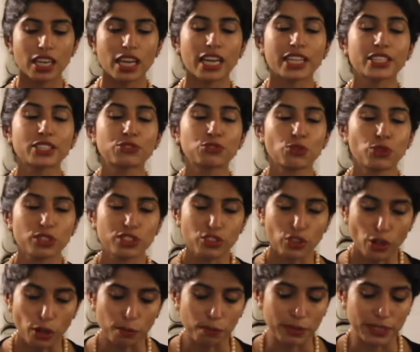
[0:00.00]
And it was
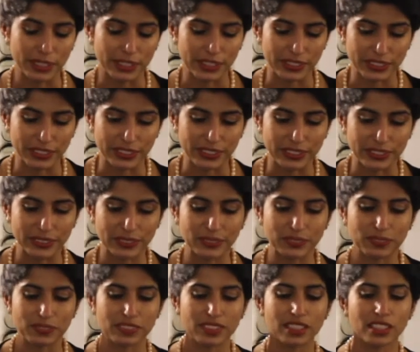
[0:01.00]
complicated.
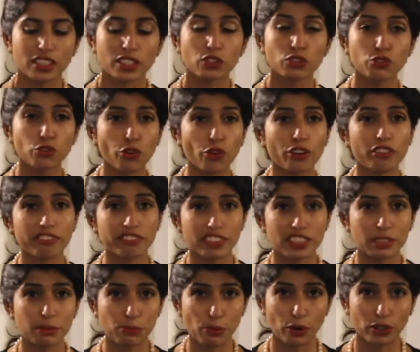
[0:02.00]
Four
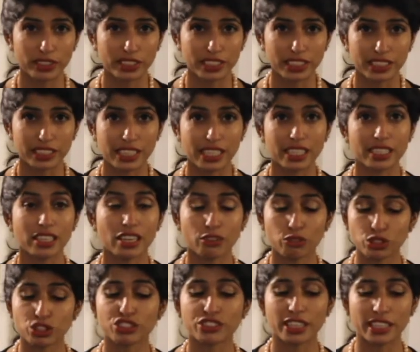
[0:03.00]
failed project and
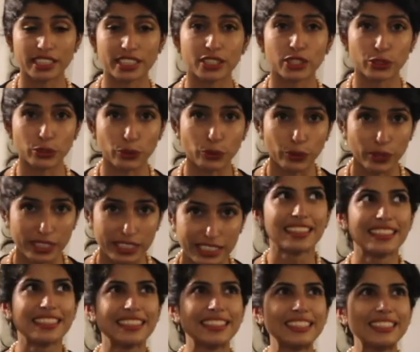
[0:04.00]
I was ready to quit.
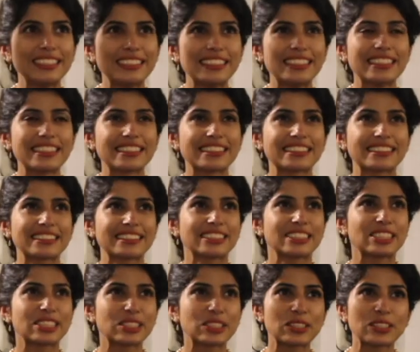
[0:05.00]

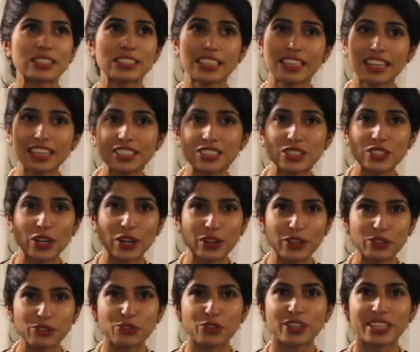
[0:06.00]
And then I
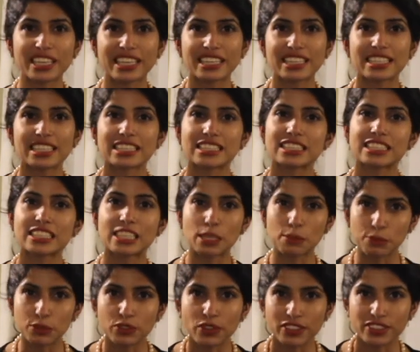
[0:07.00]
started working in the
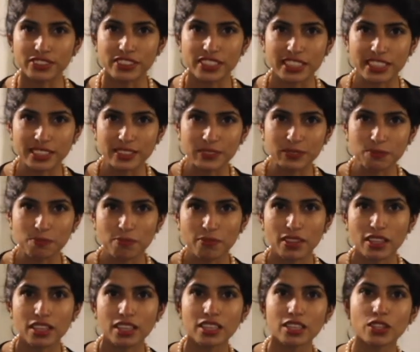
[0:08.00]
game industry
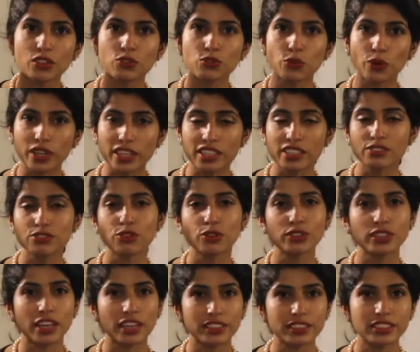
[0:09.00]
working
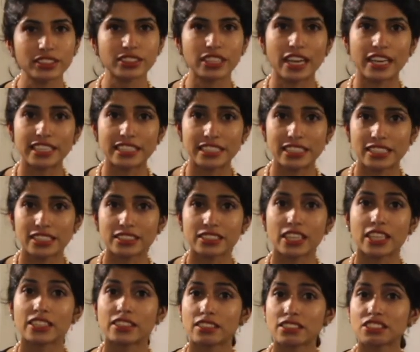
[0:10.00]
for others' ideas
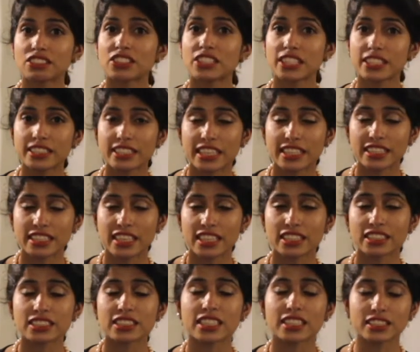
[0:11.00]
under strict
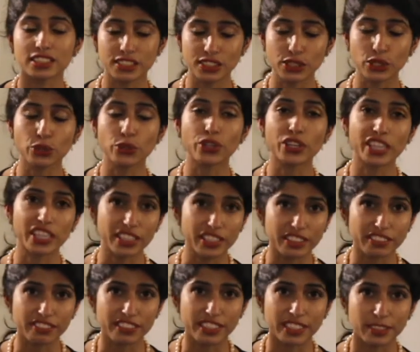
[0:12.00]
deadlines and zero
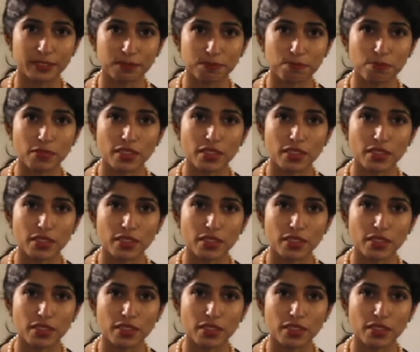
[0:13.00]
creativity.